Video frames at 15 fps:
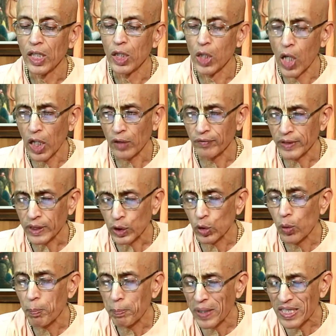Lord
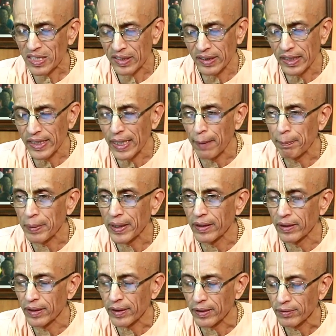Vishnu personally
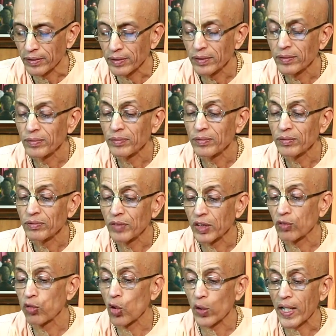appeared
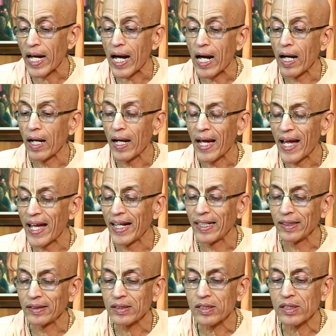with four
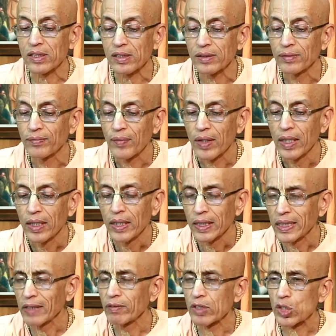hands.
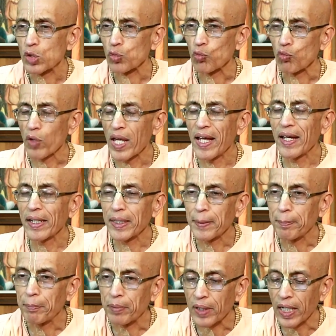He was
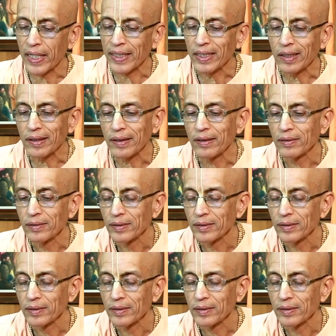very bright.